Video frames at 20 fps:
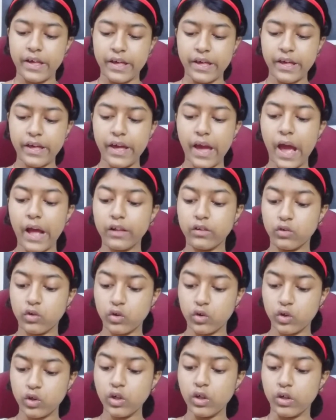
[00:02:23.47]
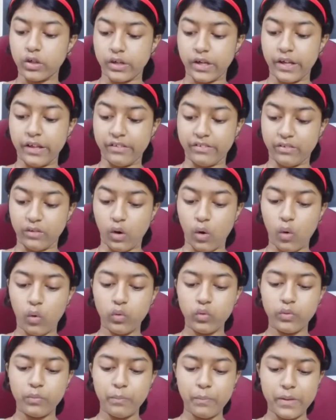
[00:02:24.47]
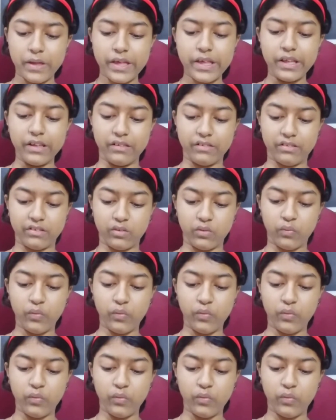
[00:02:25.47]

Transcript: He had to cook his own meals,